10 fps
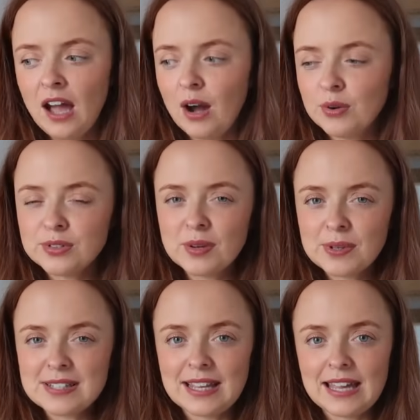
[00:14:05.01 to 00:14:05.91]
I also
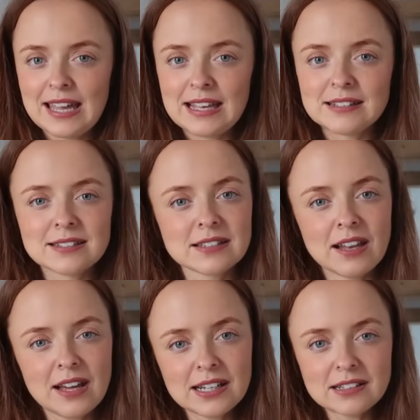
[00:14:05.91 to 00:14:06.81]
want to say it is
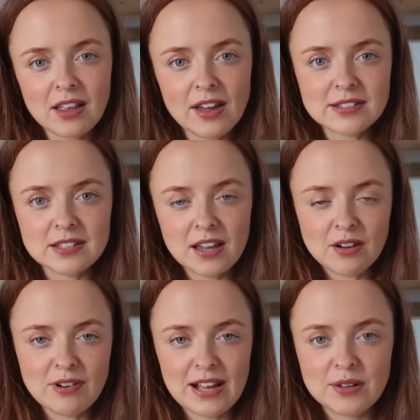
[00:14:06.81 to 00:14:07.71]
slightly tighter
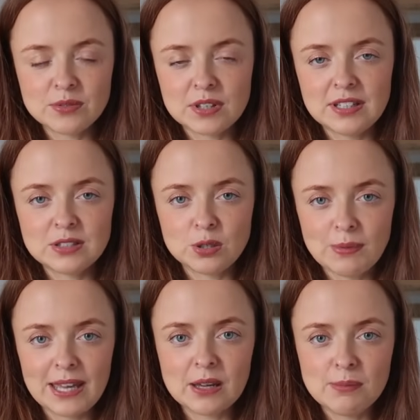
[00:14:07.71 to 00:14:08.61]
around the
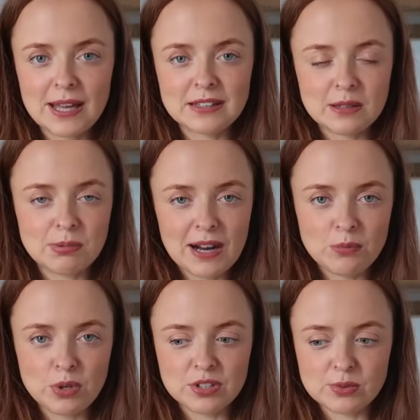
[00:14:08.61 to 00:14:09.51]
tummy compared to the
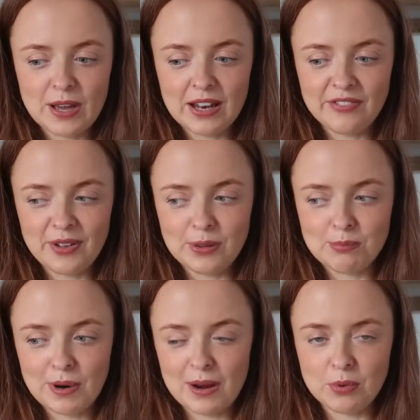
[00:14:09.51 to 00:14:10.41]
brown one as well. I felt the
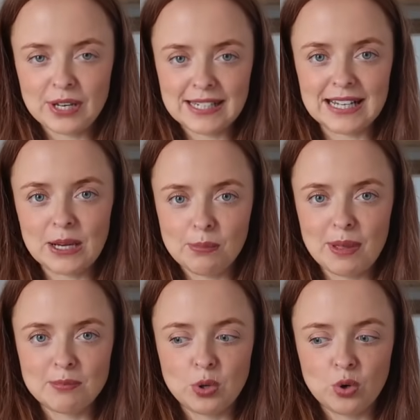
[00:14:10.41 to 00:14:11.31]
brown one had a little
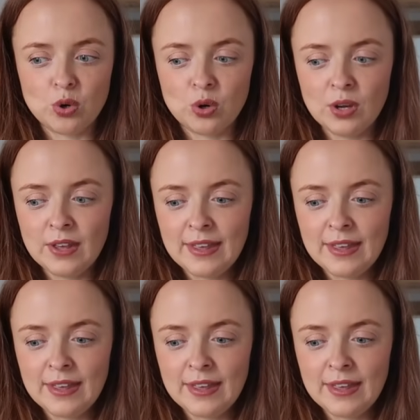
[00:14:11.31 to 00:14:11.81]
bit more